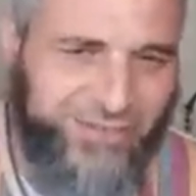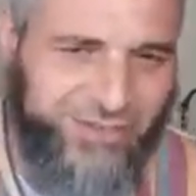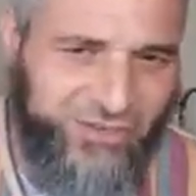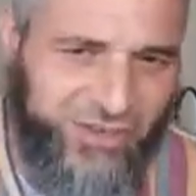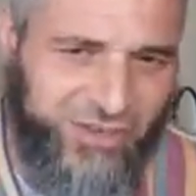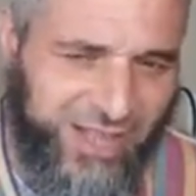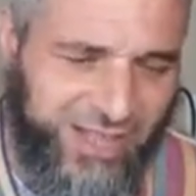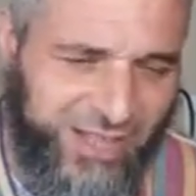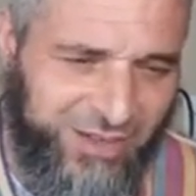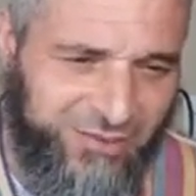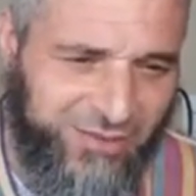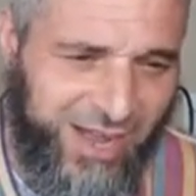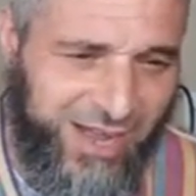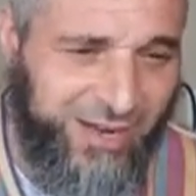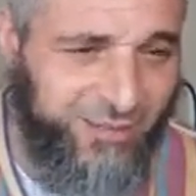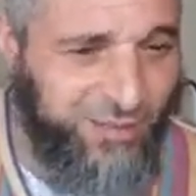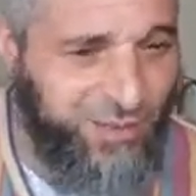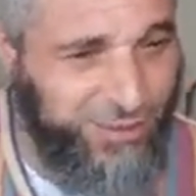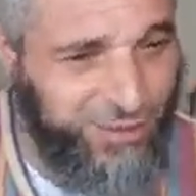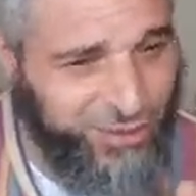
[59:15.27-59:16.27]
inshallah
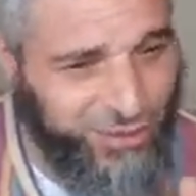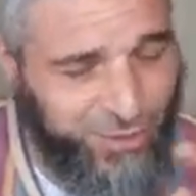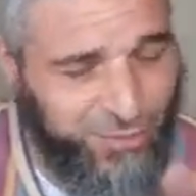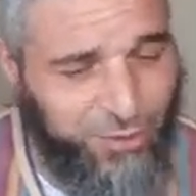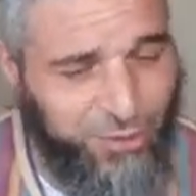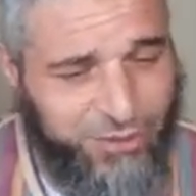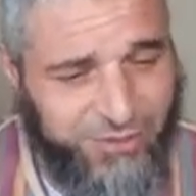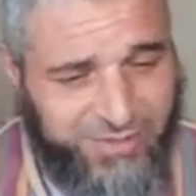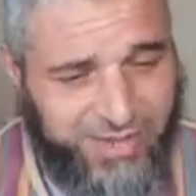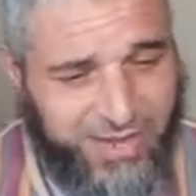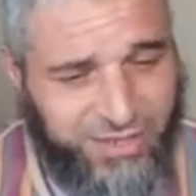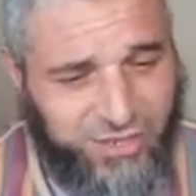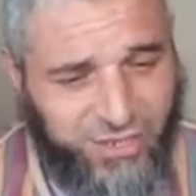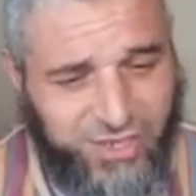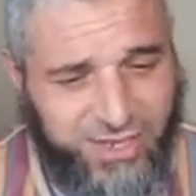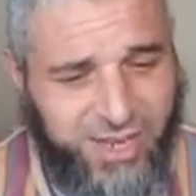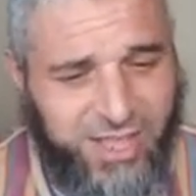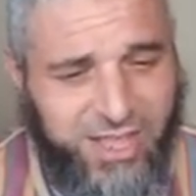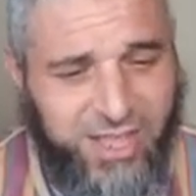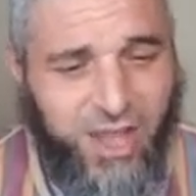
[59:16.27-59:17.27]
ta'ala, because tomorrow's
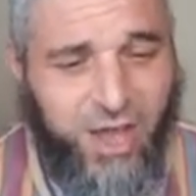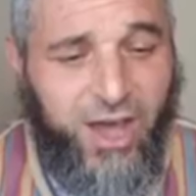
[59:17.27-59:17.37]
session